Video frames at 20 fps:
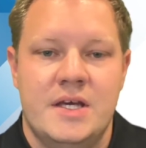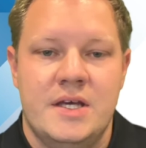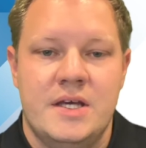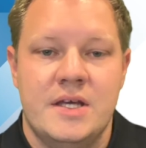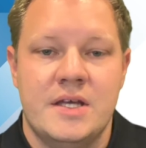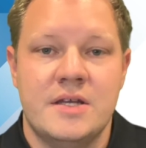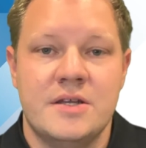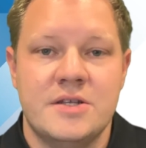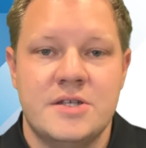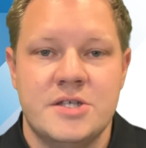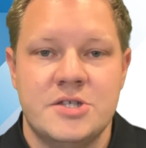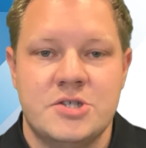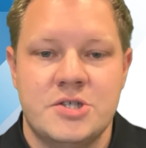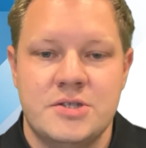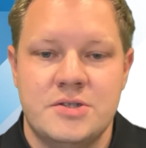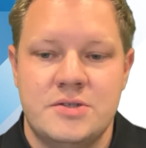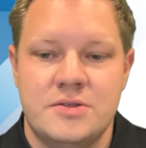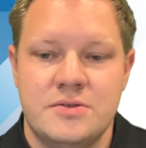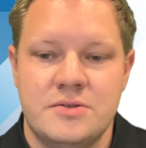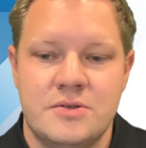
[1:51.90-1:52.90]
In
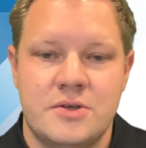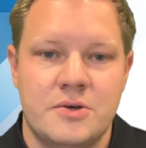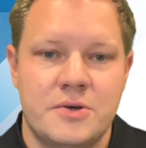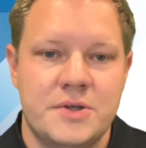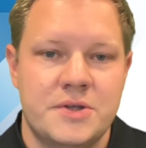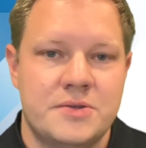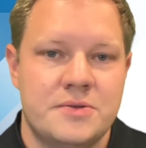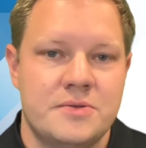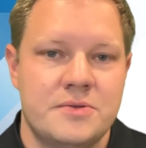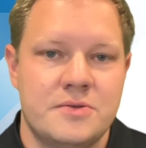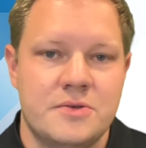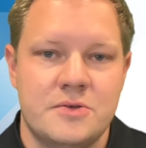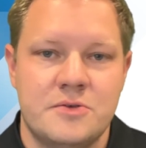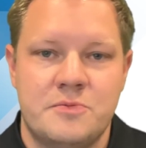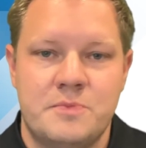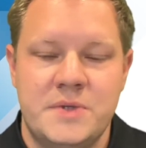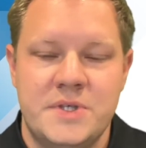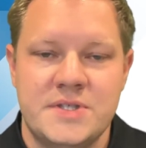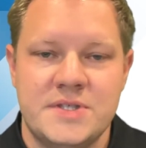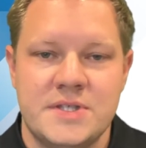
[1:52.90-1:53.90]
addition to going through those
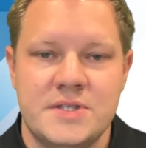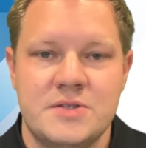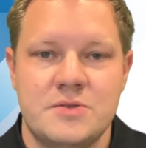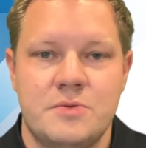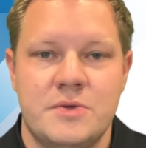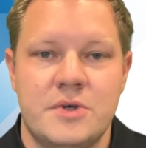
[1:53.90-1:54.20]
pieces,